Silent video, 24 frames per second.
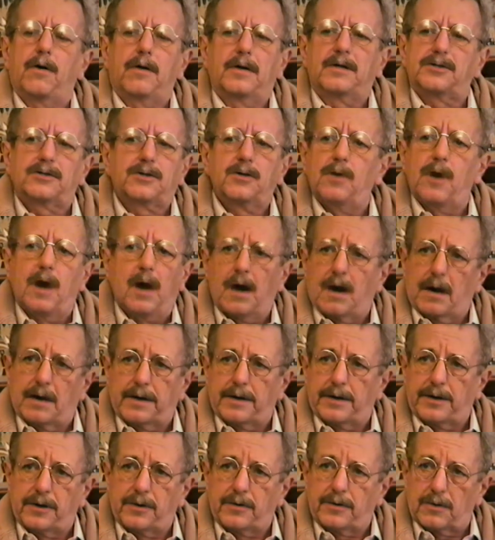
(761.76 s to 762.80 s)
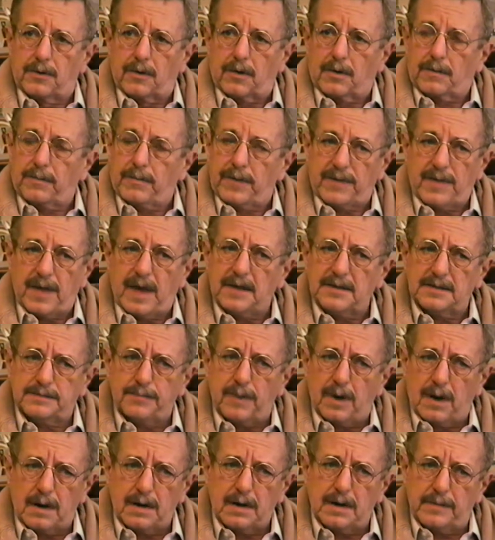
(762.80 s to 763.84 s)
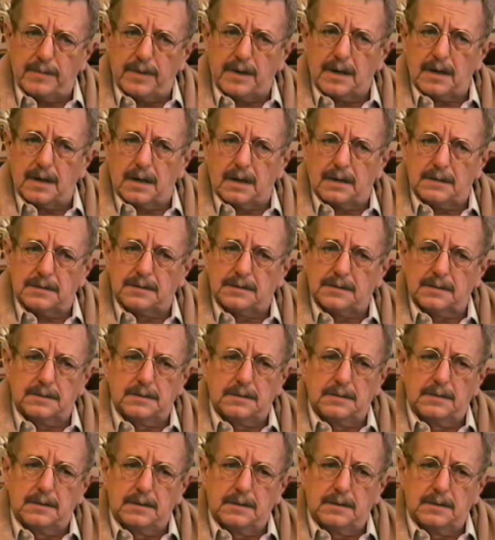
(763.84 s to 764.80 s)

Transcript: Don't, it's too hard in New York. But that's partly because,